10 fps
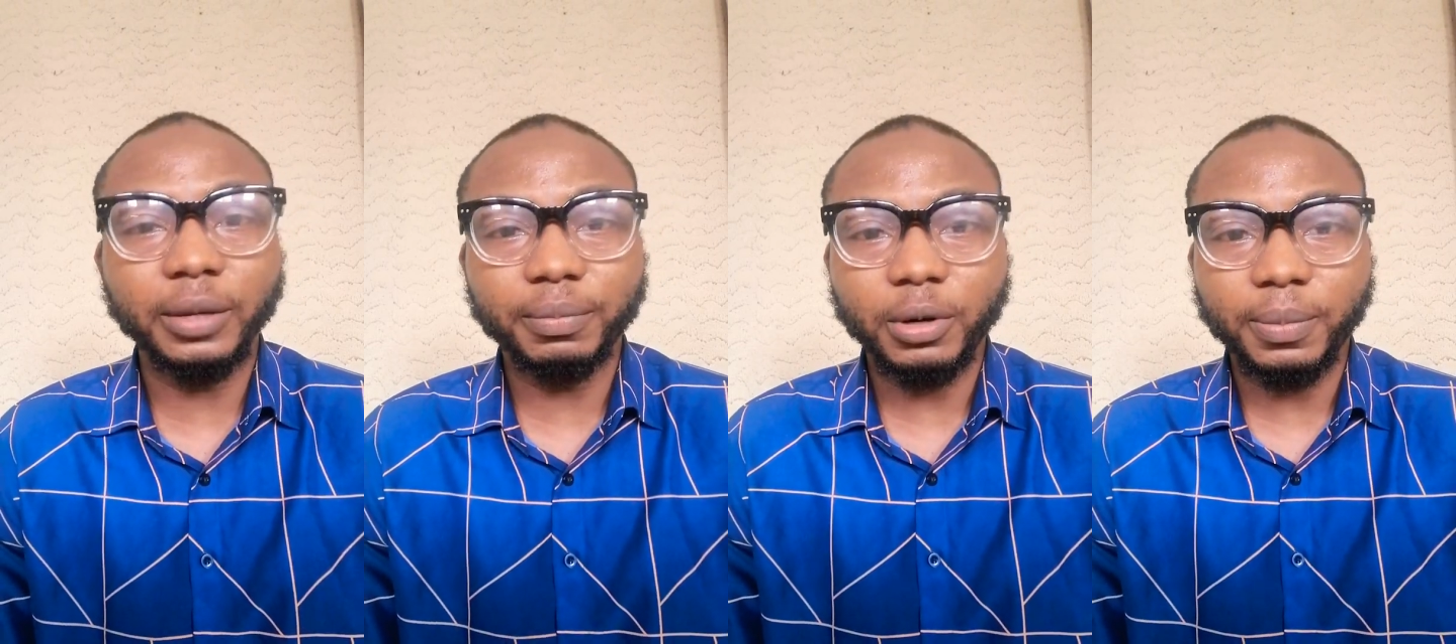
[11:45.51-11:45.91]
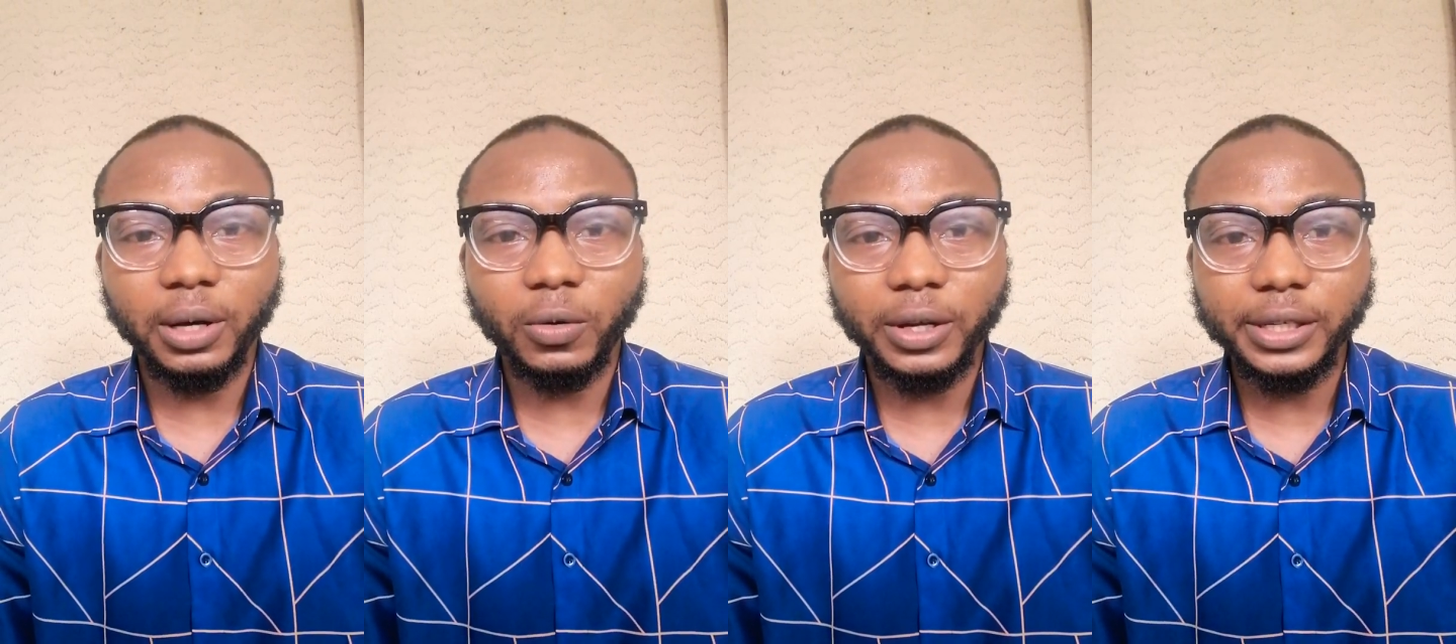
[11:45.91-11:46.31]
improper
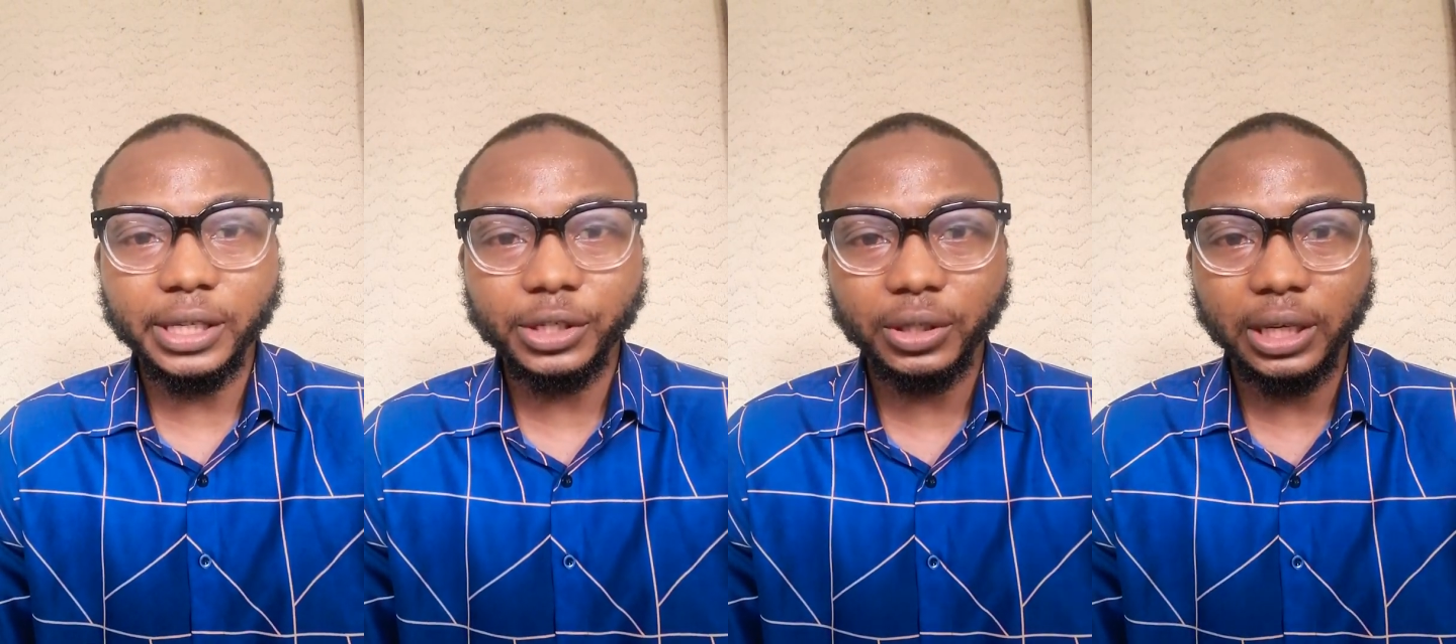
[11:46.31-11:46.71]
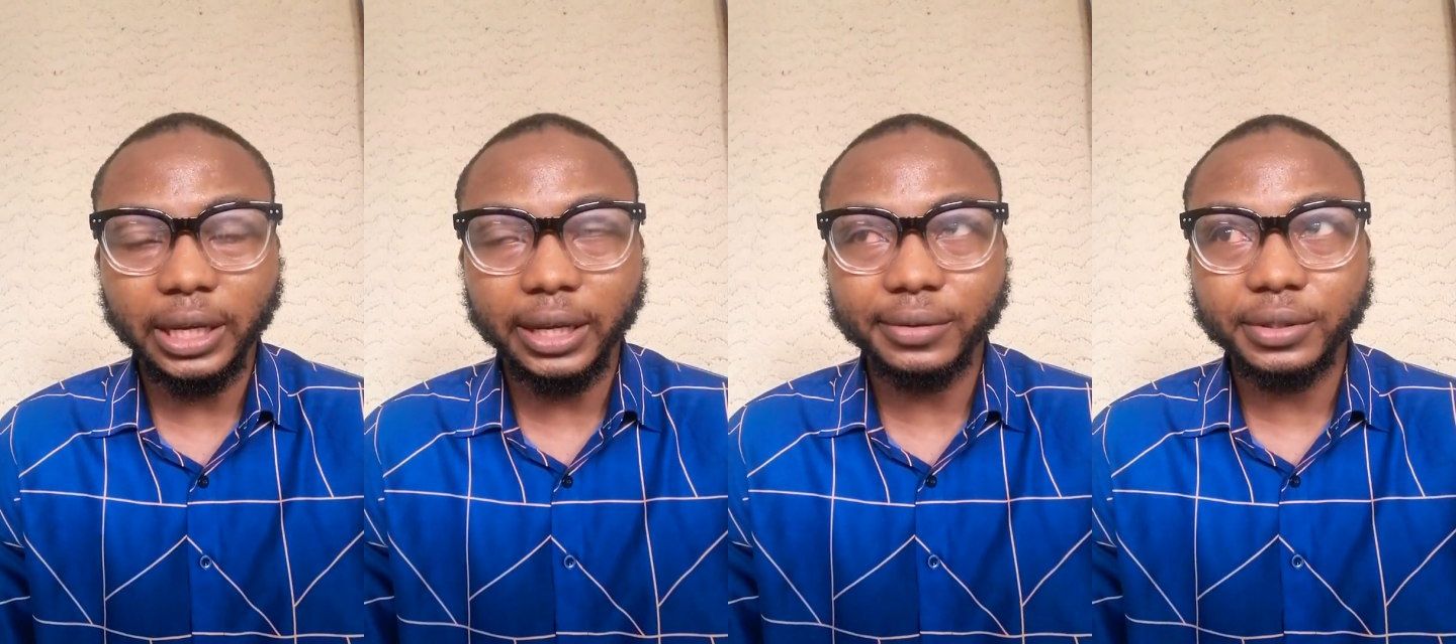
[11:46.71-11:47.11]
workstation
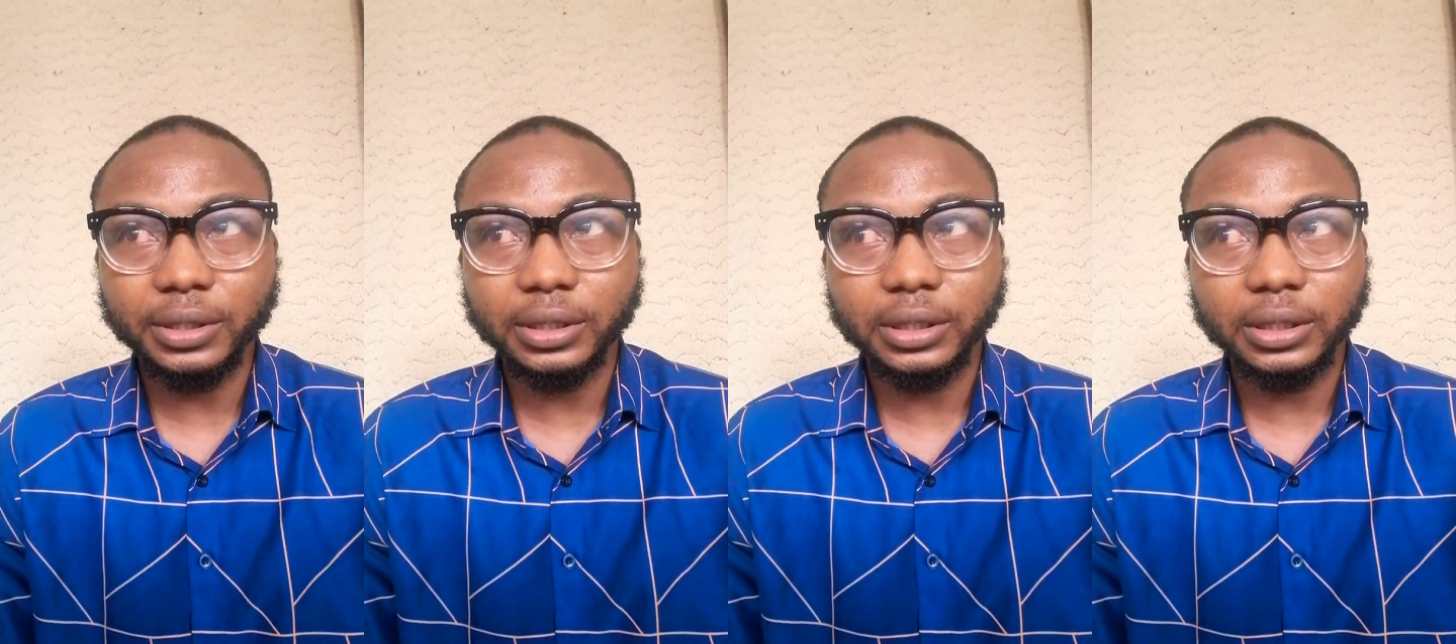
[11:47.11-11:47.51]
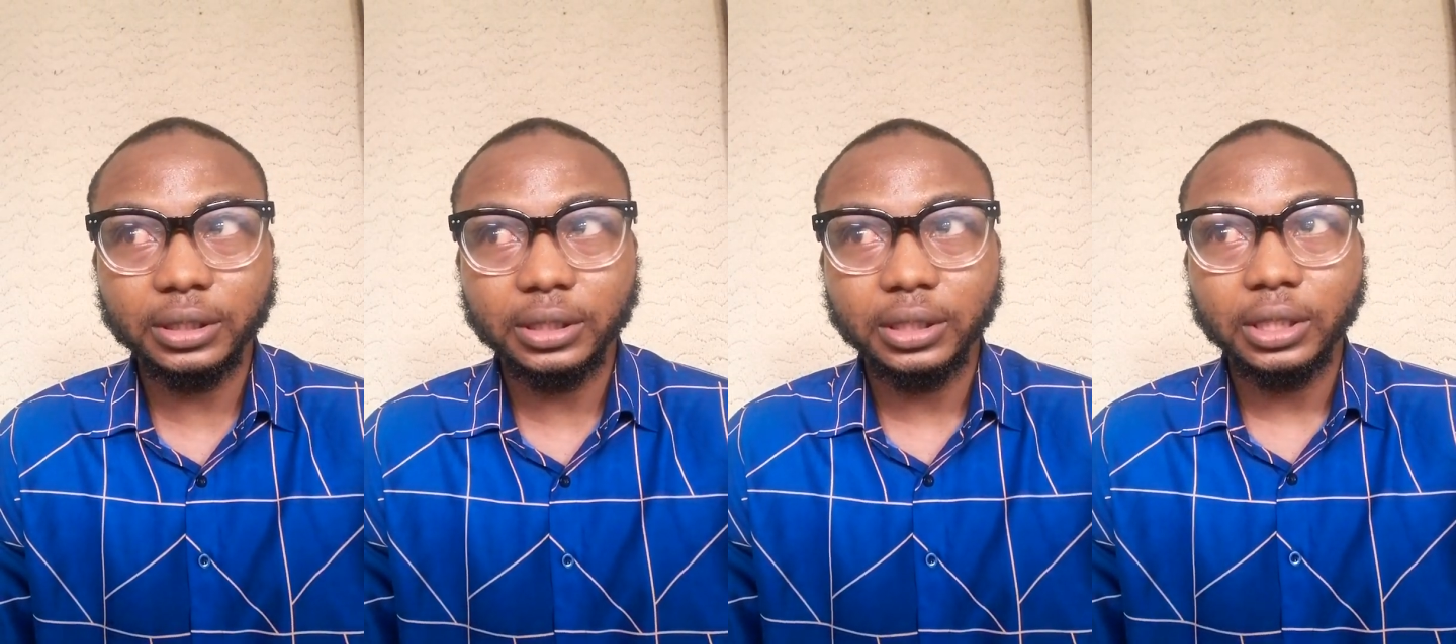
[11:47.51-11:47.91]
layout,
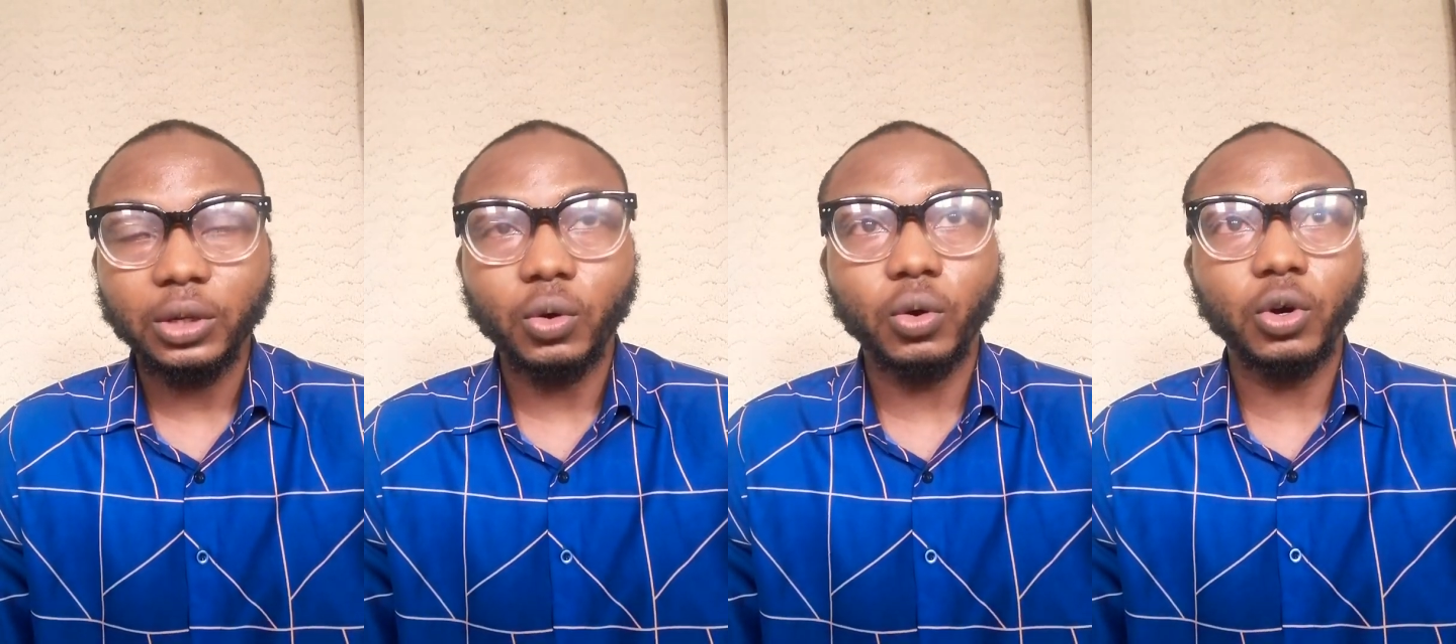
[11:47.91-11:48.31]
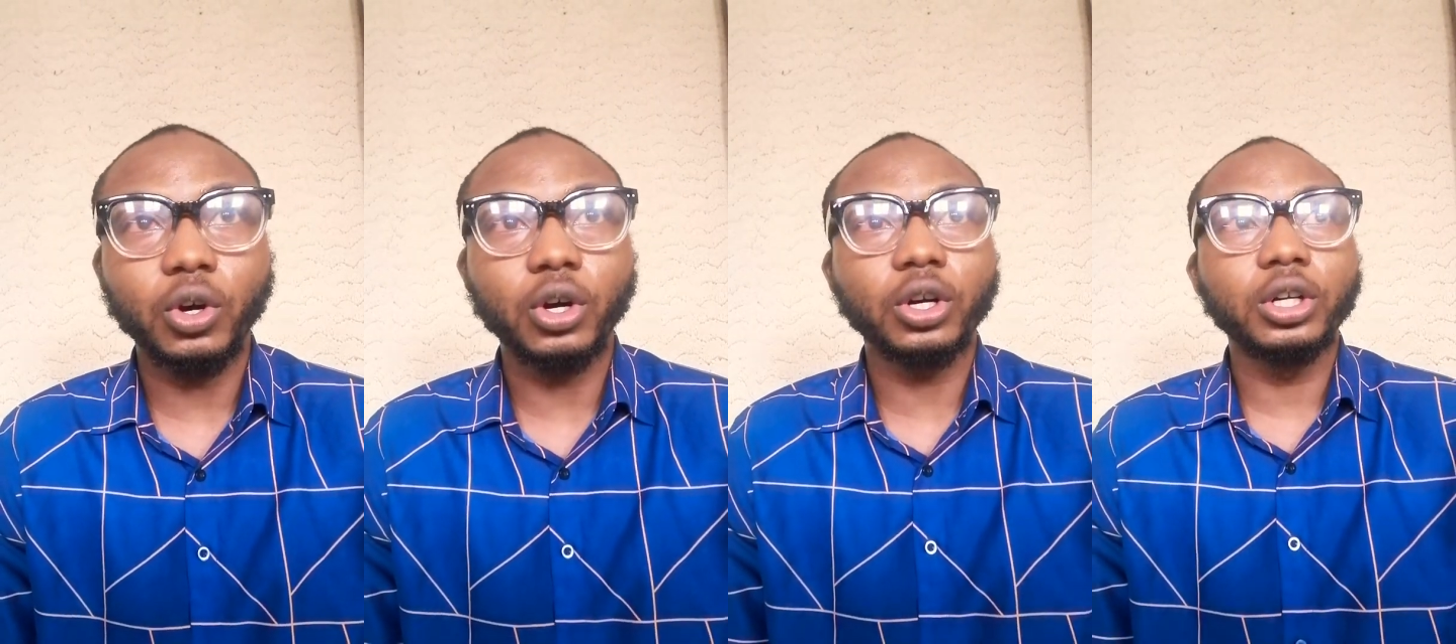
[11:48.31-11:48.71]

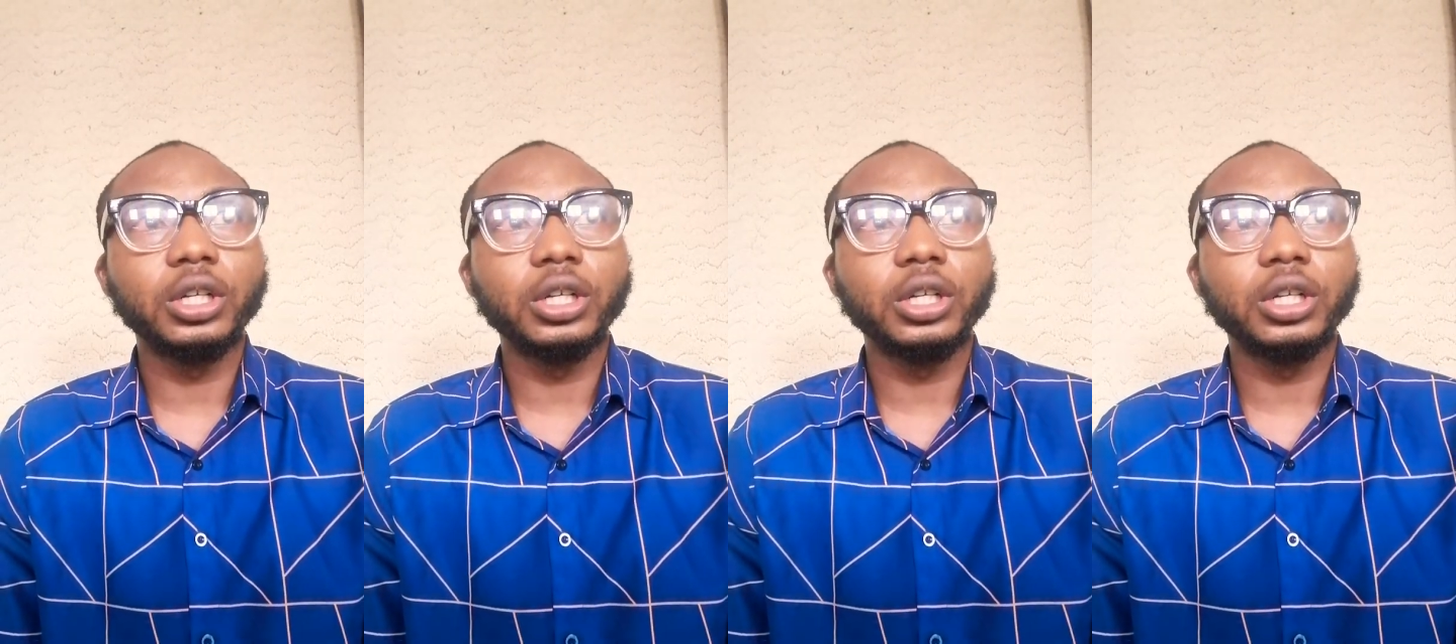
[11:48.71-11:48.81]
or